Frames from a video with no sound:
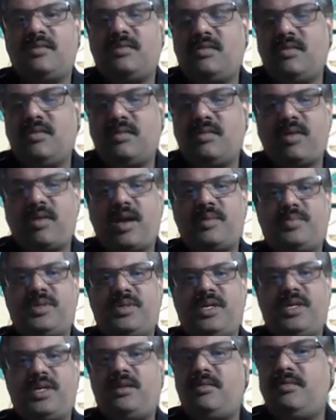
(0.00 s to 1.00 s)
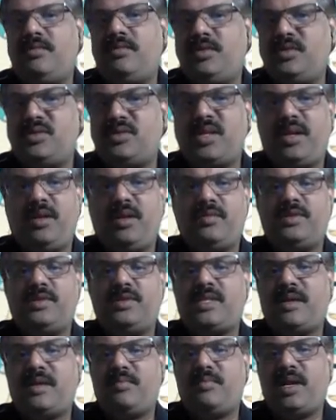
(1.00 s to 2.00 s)
Go to AppSheet, use any of the
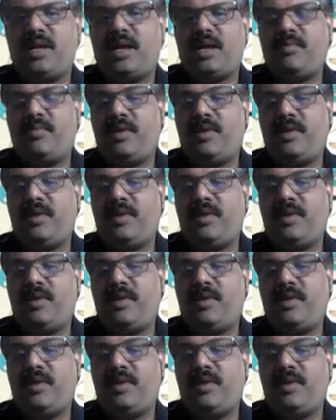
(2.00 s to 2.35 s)
sample app